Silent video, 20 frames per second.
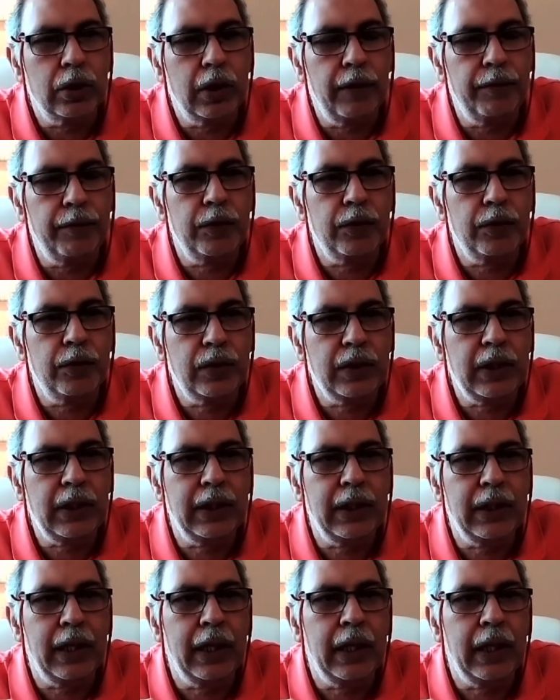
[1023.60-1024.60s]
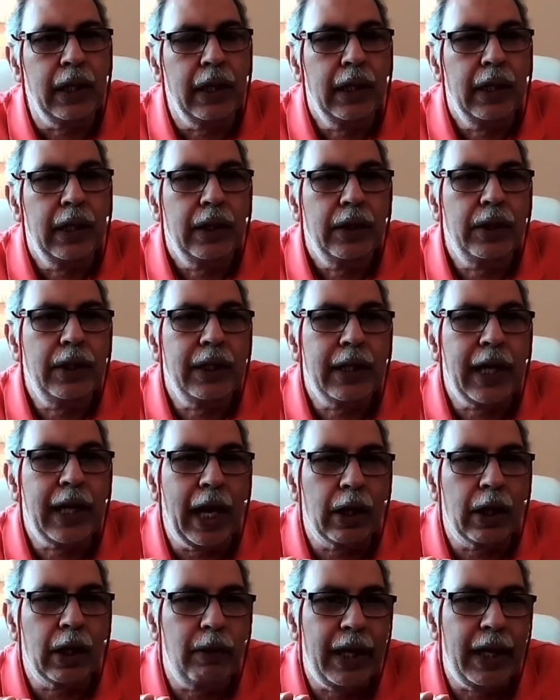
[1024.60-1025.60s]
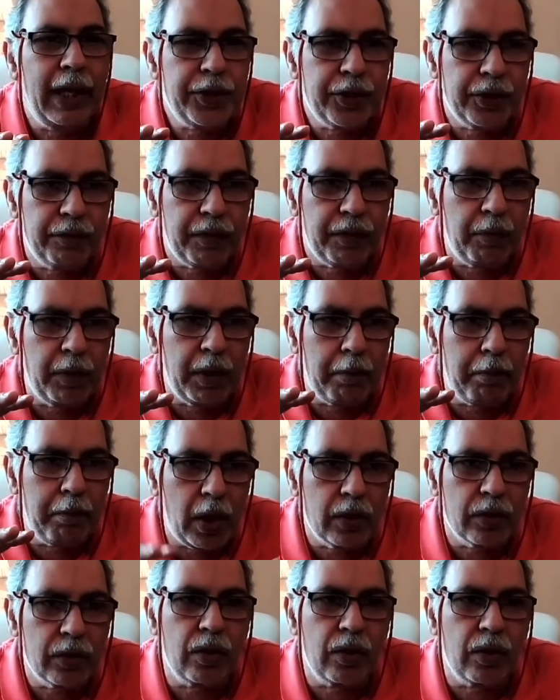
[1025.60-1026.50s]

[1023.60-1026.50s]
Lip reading: If you see the calculation from the box